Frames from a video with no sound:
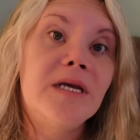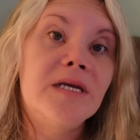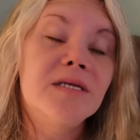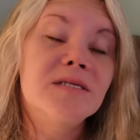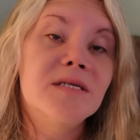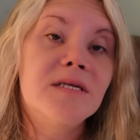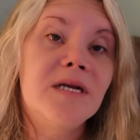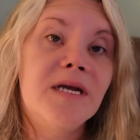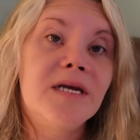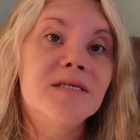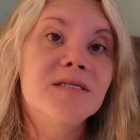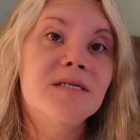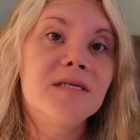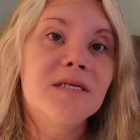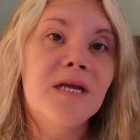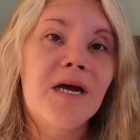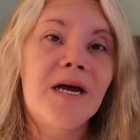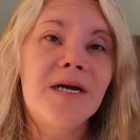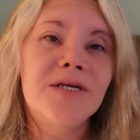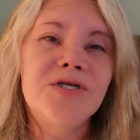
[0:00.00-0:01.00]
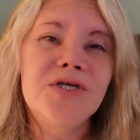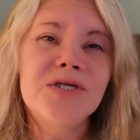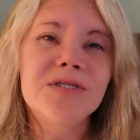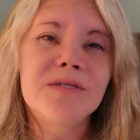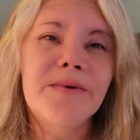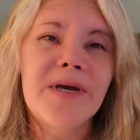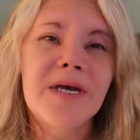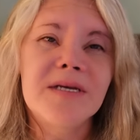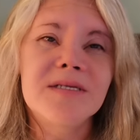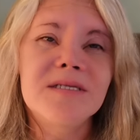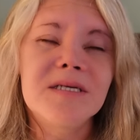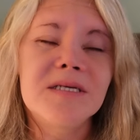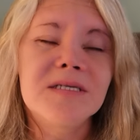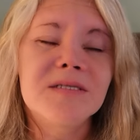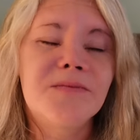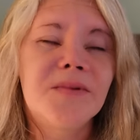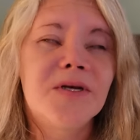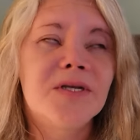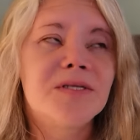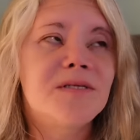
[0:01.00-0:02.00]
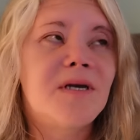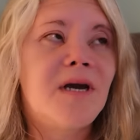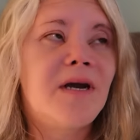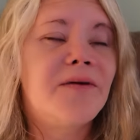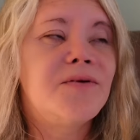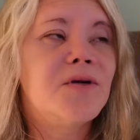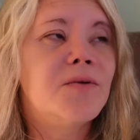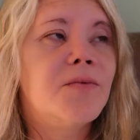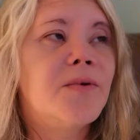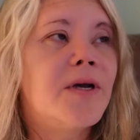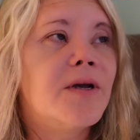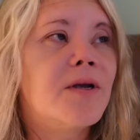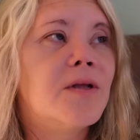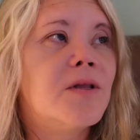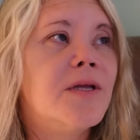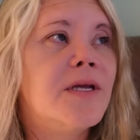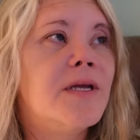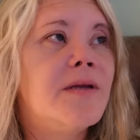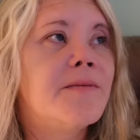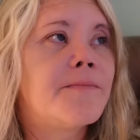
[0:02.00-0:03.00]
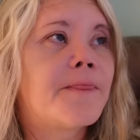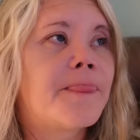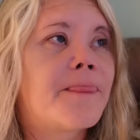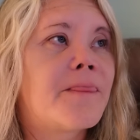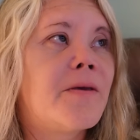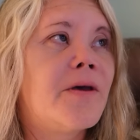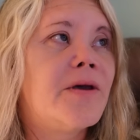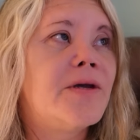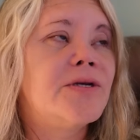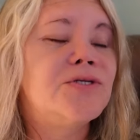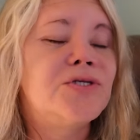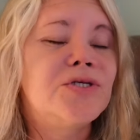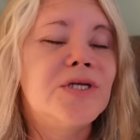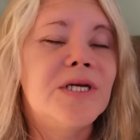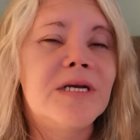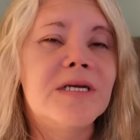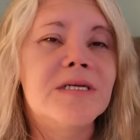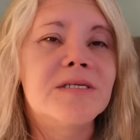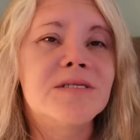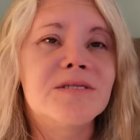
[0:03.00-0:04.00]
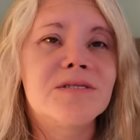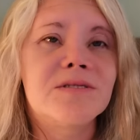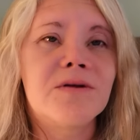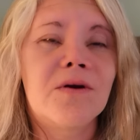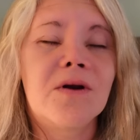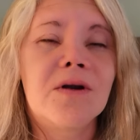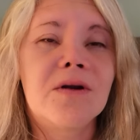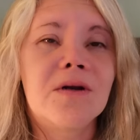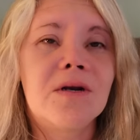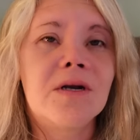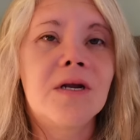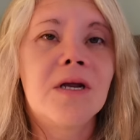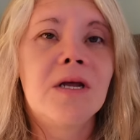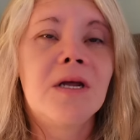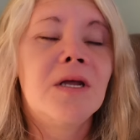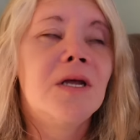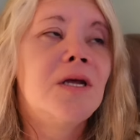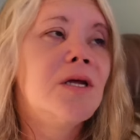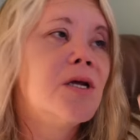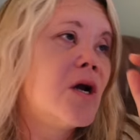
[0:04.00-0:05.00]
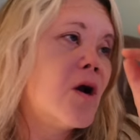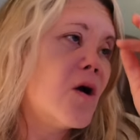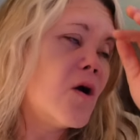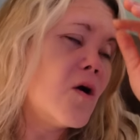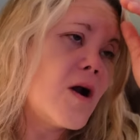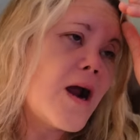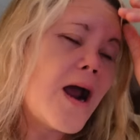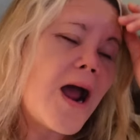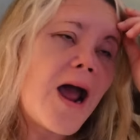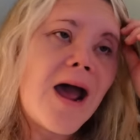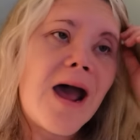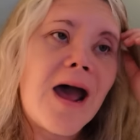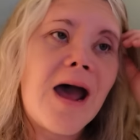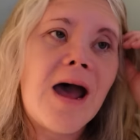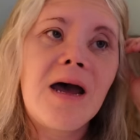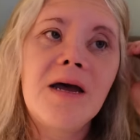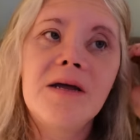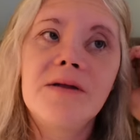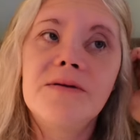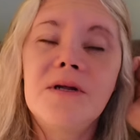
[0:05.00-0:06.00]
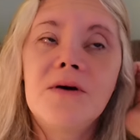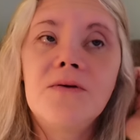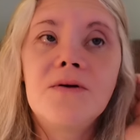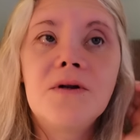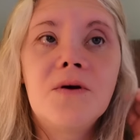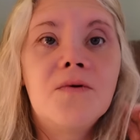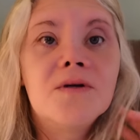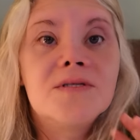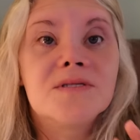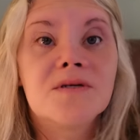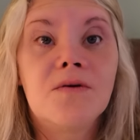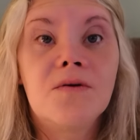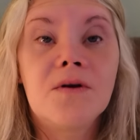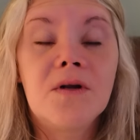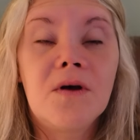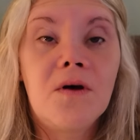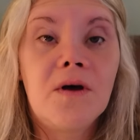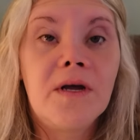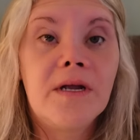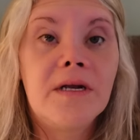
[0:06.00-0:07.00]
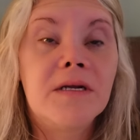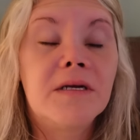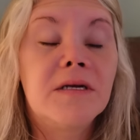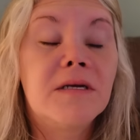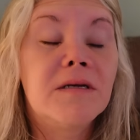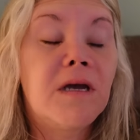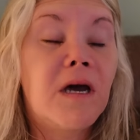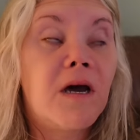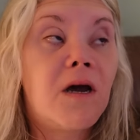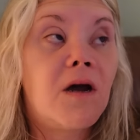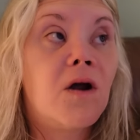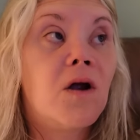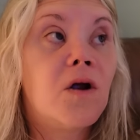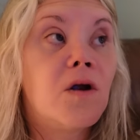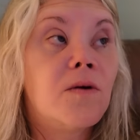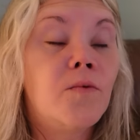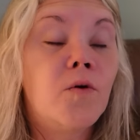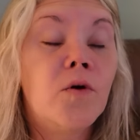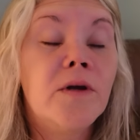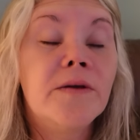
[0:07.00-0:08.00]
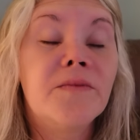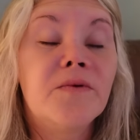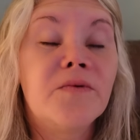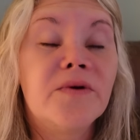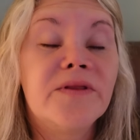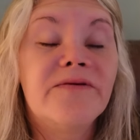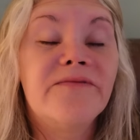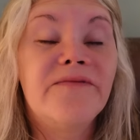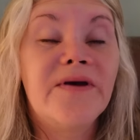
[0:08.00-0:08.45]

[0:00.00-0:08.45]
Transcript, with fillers: is the next in line. She's about six months after Pugly, but she is starting her eye, don't know what's going on. Got her appointment with the